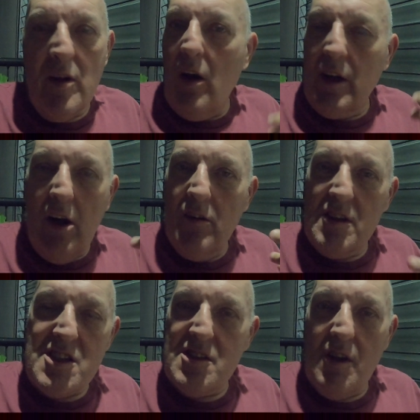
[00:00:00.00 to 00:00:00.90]
I can't
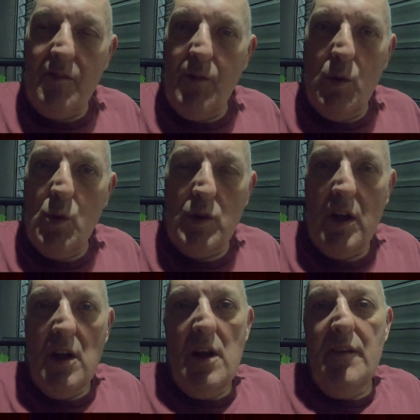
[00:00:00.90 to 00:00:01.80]
afford
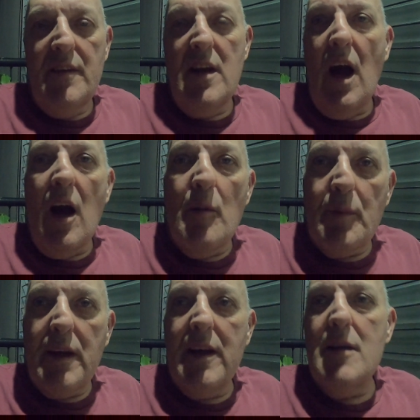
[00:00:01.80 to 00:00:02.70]
the
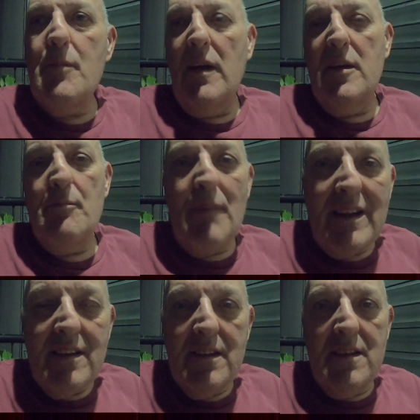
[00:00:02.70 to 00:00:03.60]
upkeep and the
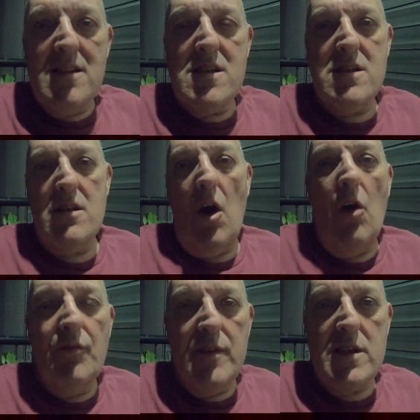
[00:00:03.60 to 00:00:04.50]
maintenance
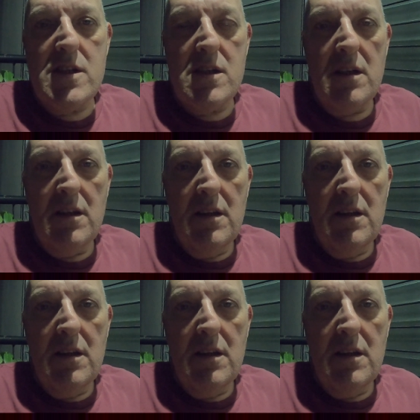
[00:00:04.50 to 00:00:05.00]
of this.